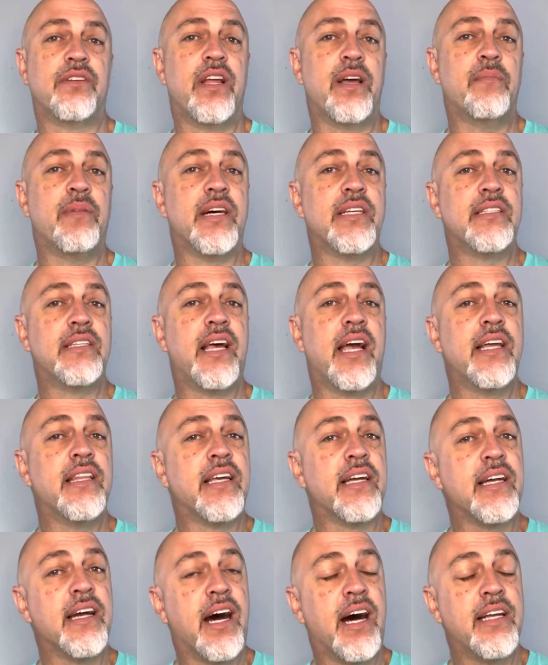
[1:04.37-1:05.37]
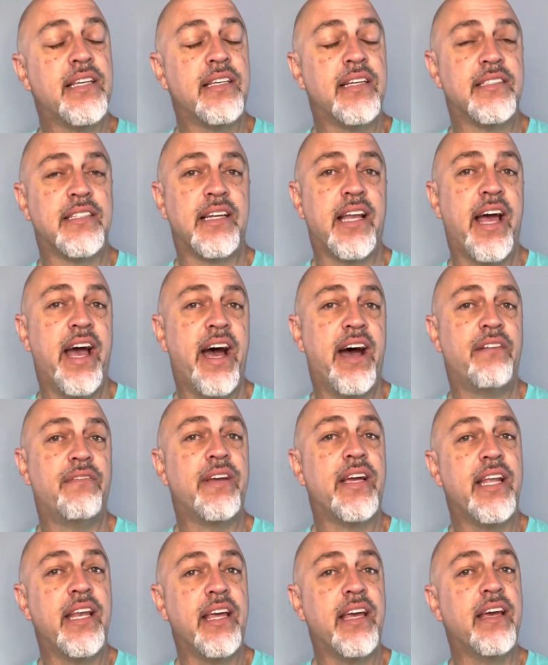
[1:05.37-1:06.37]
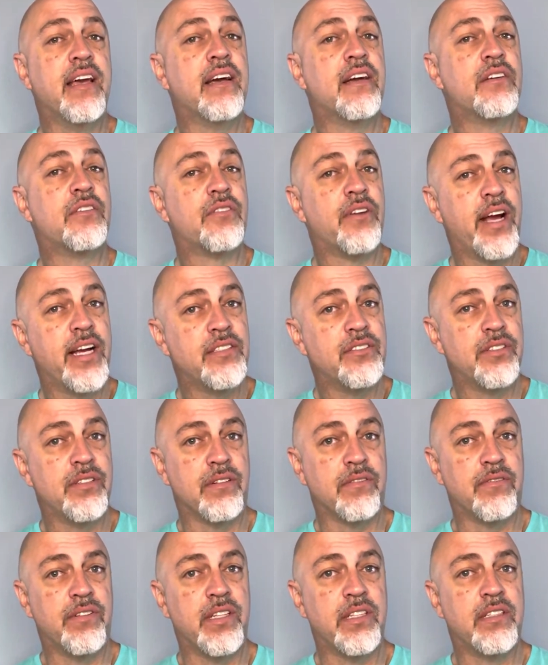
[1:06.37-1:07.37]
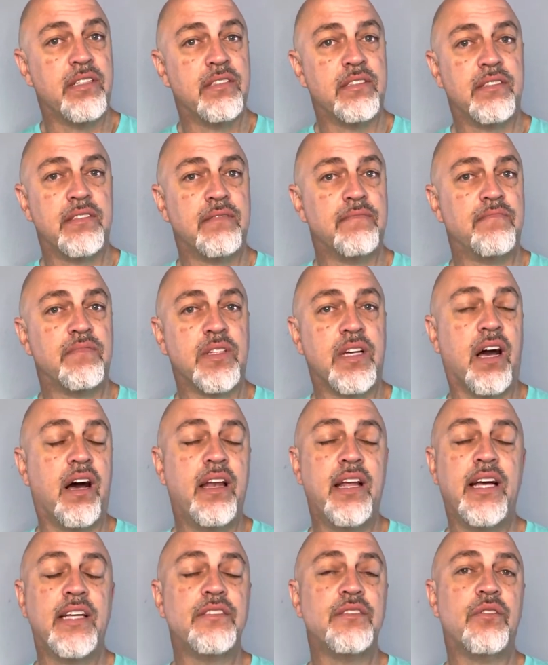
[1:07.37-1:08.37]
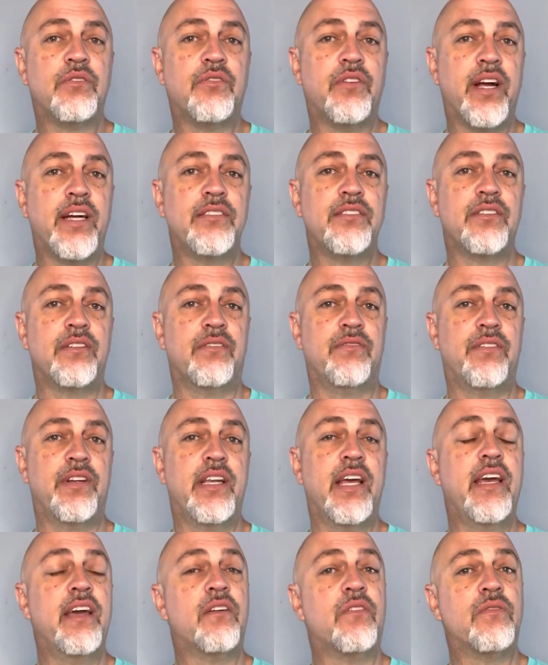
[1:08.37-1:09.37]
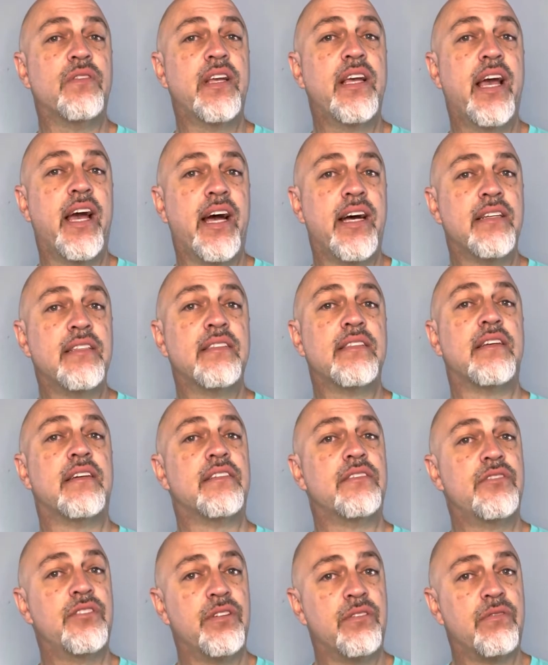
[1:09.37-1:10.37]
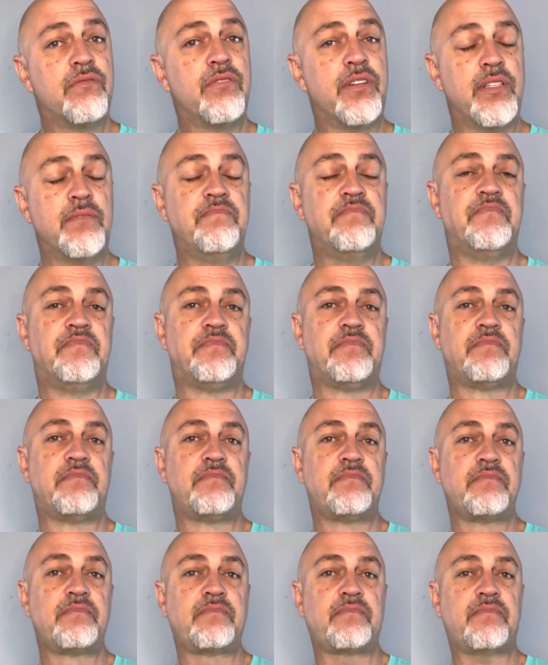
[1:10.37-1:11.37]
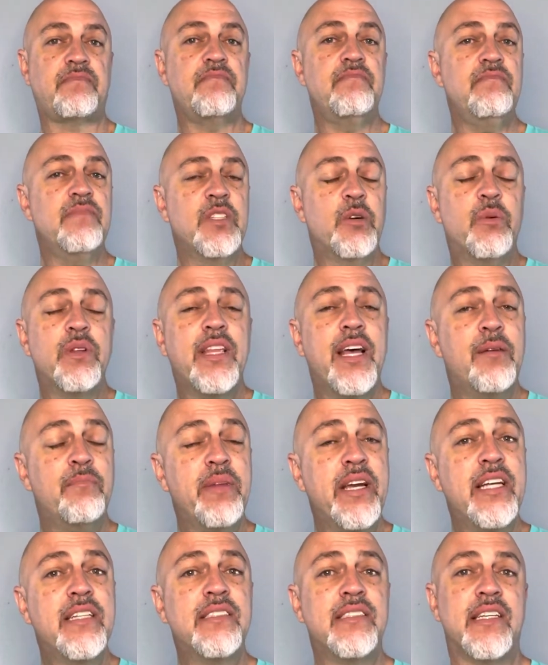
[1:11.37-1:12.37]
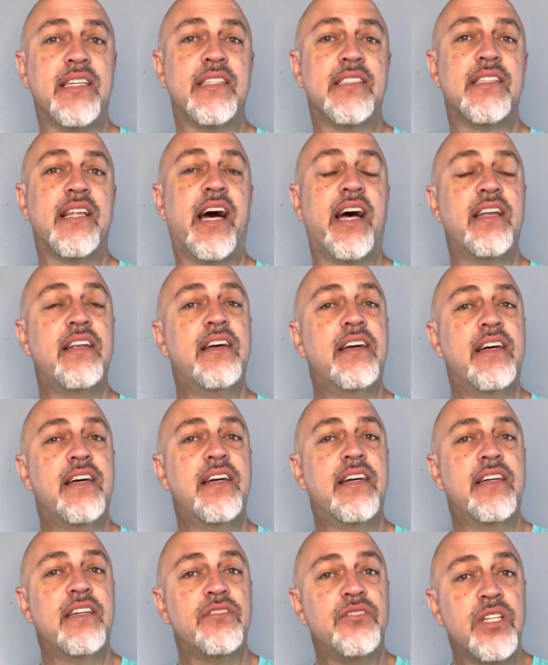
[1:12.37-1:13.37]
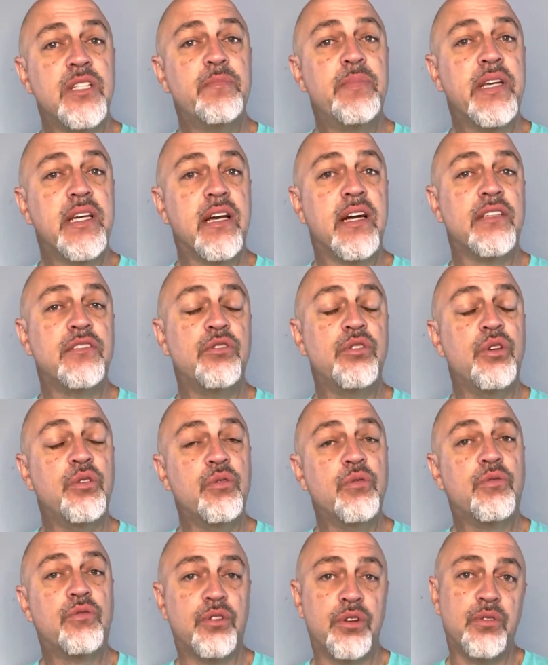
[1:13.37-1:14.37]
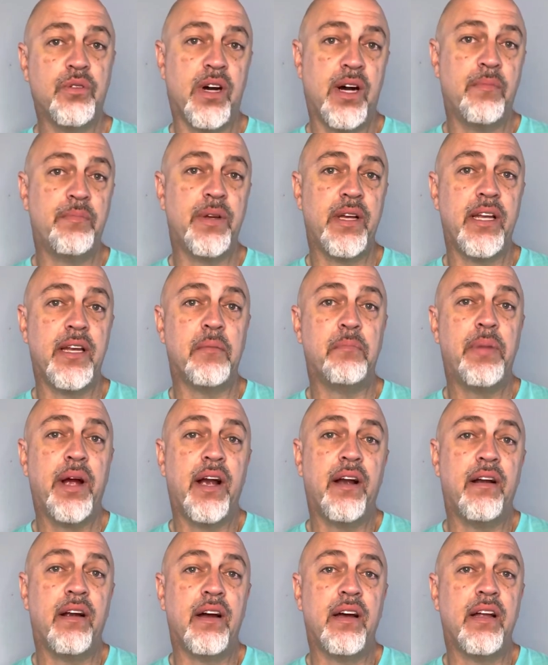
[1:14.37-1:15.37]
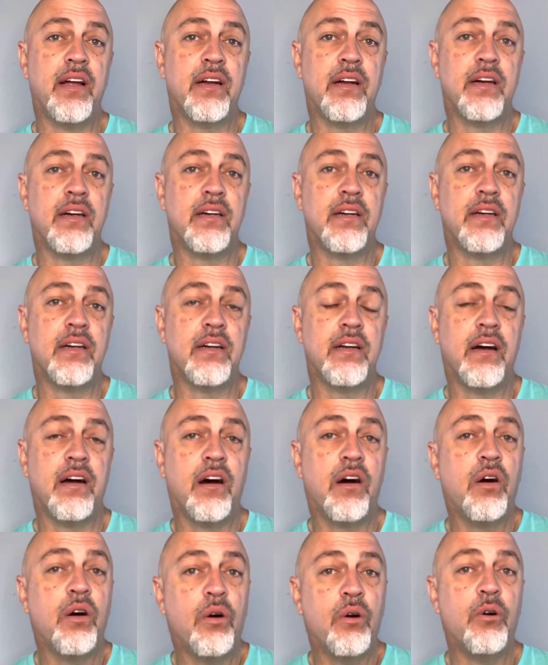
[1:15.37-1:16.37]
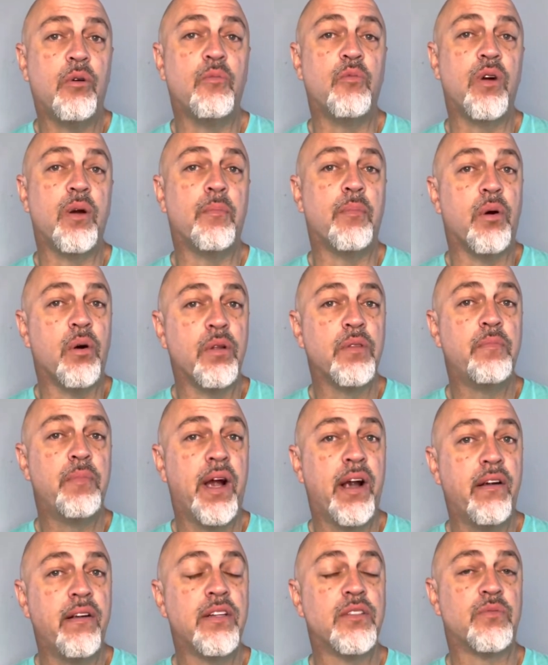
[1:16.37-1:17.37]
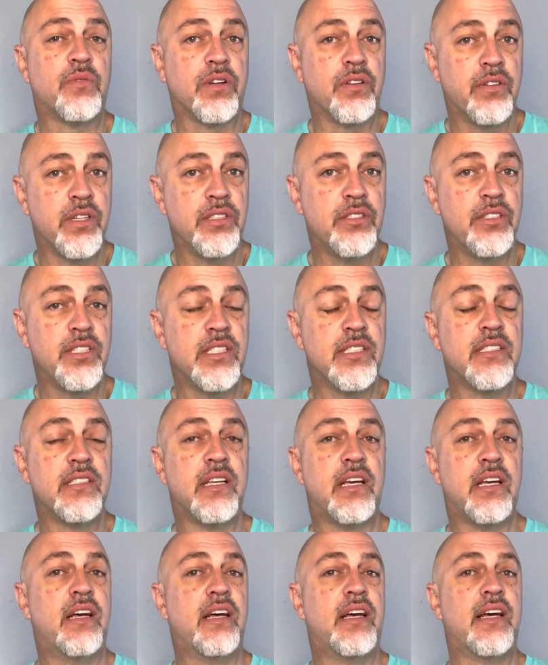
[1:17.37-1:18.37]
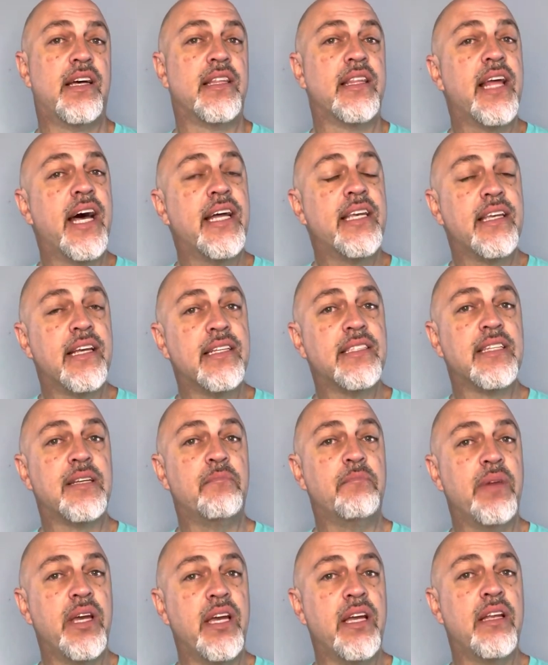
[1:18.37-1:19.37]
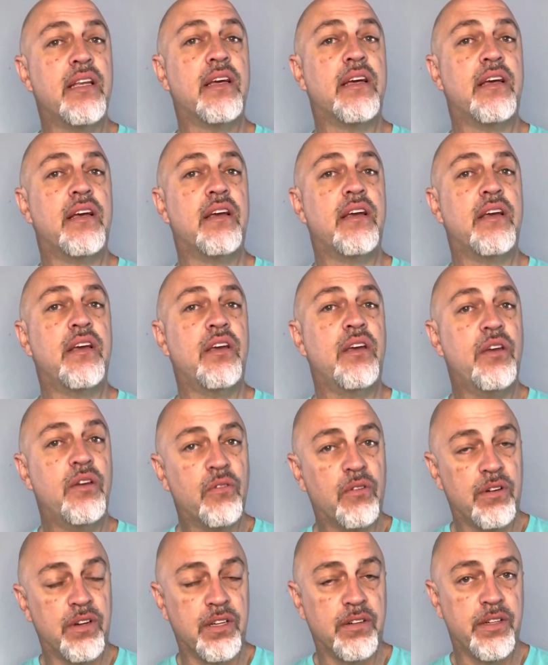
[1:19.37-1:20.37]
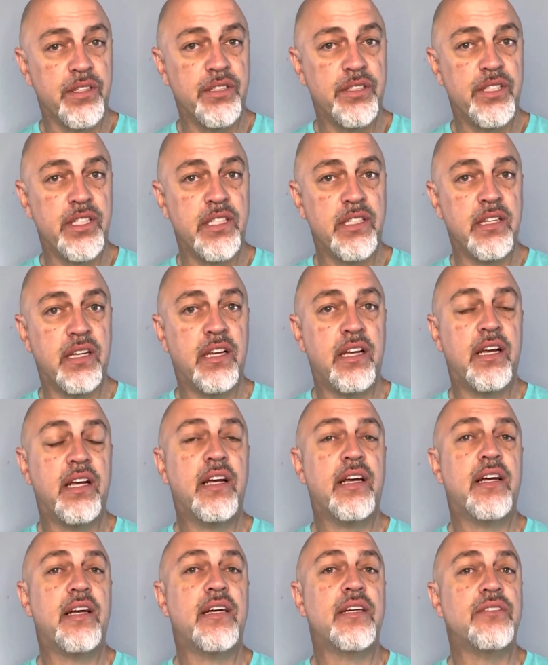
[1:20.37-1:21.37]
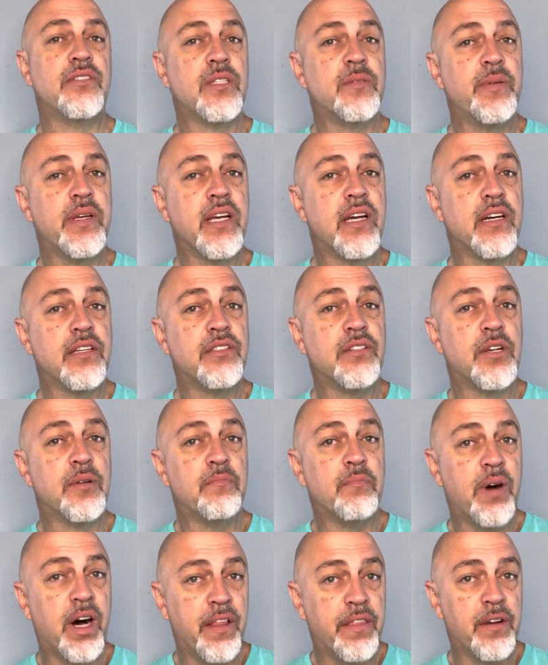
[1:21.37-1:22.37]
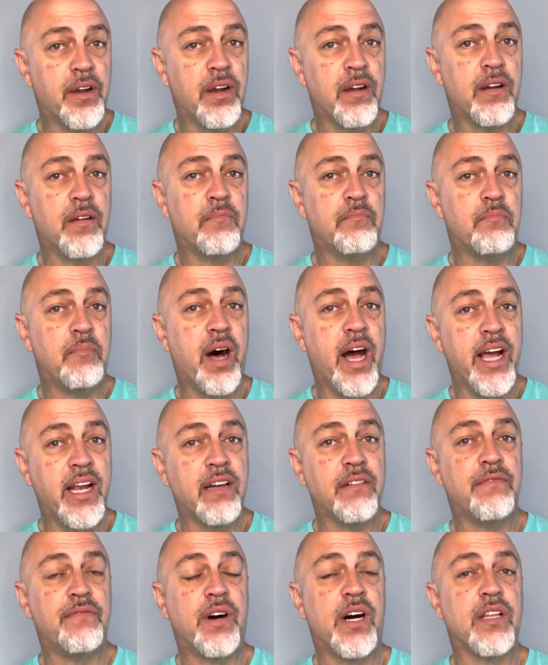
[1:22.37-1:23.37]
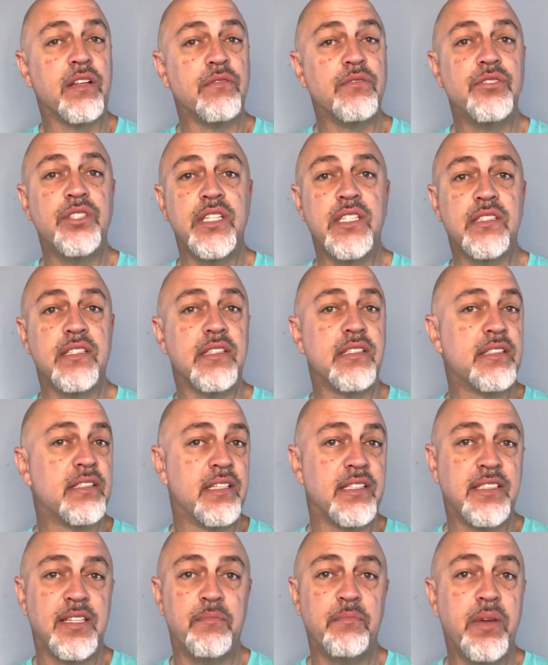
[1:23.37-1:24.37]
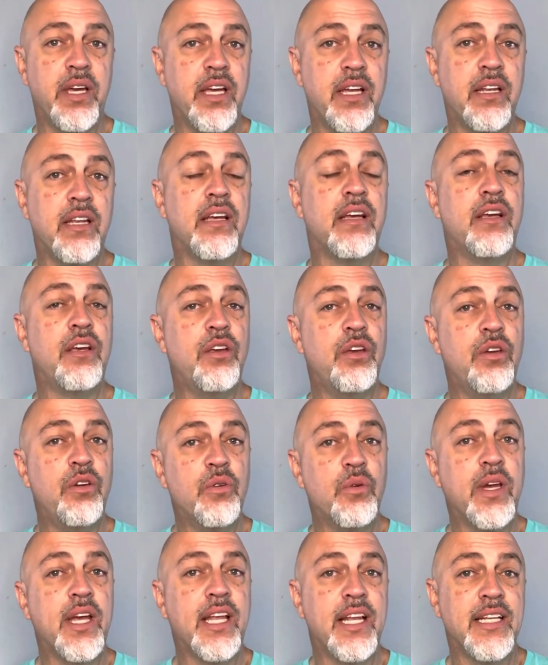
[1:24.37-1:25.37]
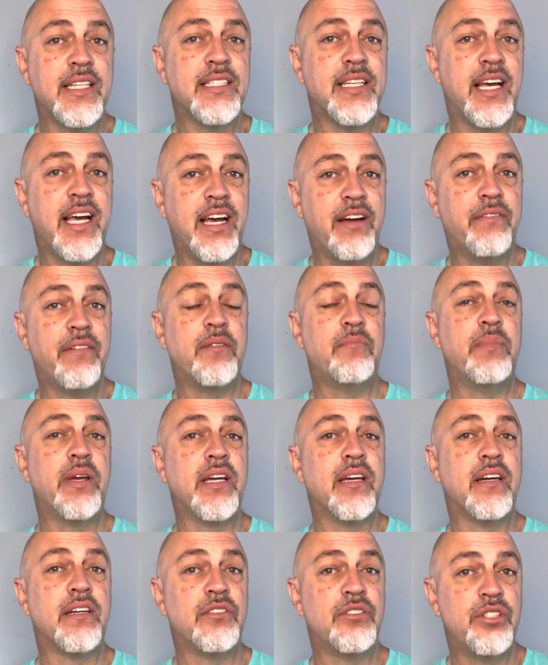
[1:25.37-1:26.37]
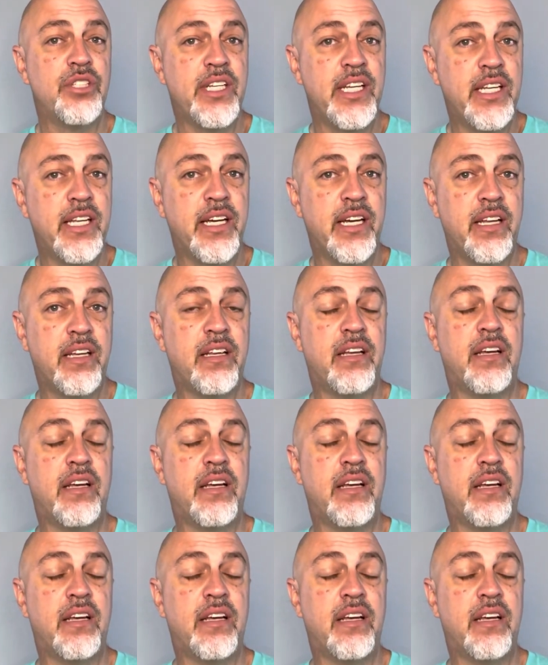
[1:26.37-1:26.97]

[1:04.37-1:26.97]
by saying that God doesn't have any grandchildren. God has no grandchildren. He only has children. What that means is that just because you grew up in a home where both parents were Christians, that doesn't mean you're a Christian. Just because your mother might have followed Jesus doesn't mean you get into heaven because she did.